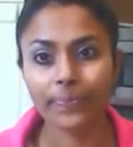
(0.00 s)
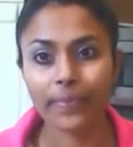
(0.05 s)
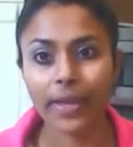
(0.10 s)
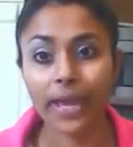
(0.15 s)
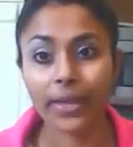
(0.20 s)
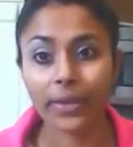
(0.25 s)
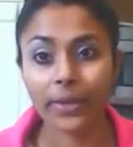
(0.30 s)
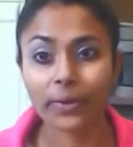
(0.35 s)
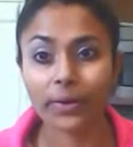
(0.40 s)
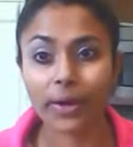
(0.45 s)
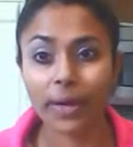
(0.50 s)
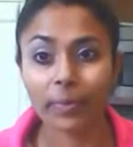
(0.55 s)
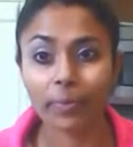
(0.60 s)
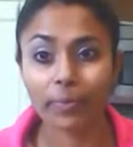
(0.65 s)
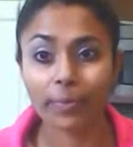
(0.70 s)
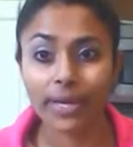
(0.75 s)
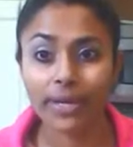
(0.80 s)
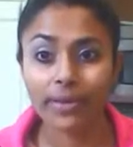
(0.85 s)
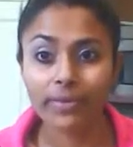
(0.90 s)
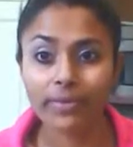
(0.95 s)
either ground
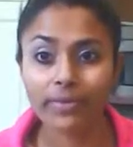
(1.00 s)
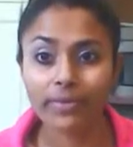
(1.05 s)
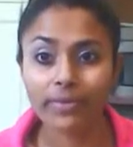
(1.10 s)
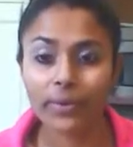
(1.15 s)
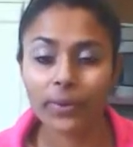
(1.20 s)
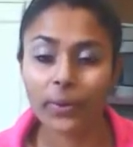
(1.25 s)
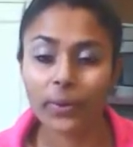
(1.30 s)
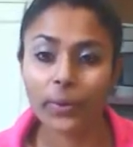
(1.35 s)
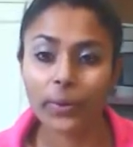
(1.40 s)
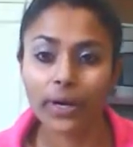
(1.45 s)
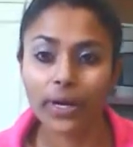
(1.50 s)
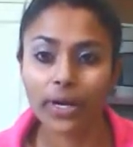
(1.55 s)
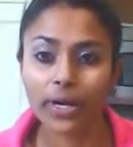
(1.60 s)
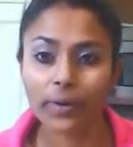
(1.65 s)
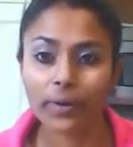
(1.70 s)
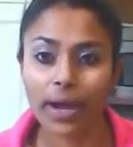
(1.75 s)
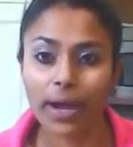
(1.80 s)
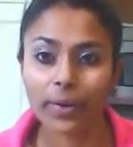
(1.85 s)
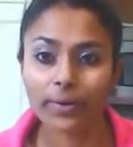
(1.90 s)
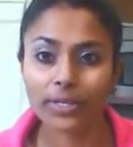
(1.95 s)
beef or
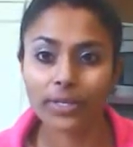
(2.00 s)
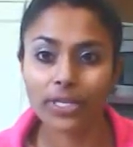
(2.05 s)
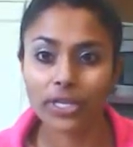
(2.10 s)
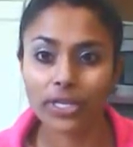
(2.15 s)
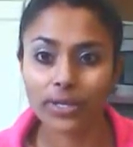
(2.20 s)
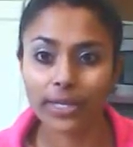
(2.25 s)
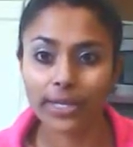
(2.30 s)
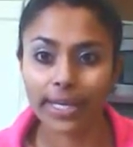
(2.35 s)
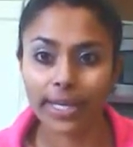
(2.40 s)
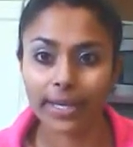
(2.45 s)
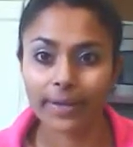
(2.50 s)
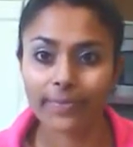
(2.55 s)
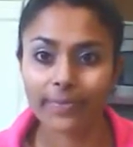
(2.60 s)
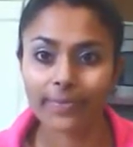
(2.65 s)
ground turkey.